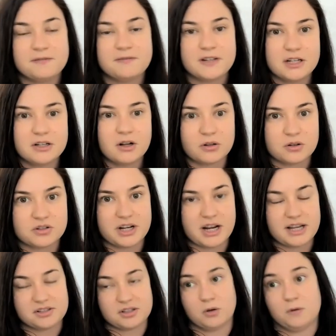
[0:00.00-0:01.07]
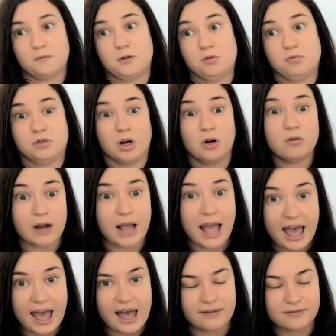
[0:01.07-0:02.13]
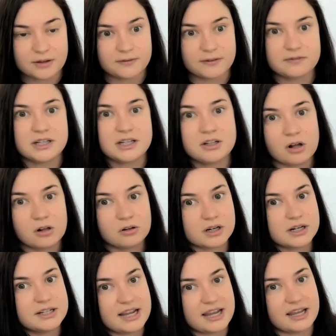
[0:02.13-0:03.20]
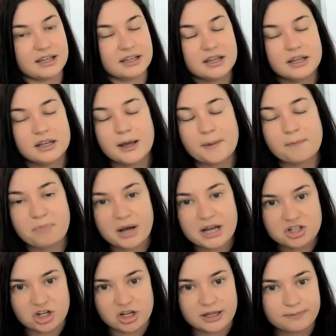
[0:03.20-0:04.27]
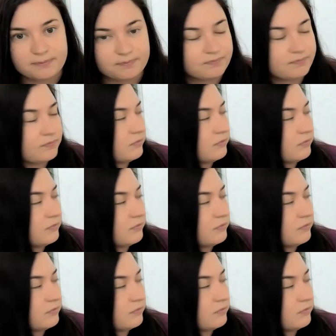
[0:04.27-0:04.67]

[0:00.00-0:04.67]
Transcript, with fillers: $15 a day. So if you don't have a $15 a day budget,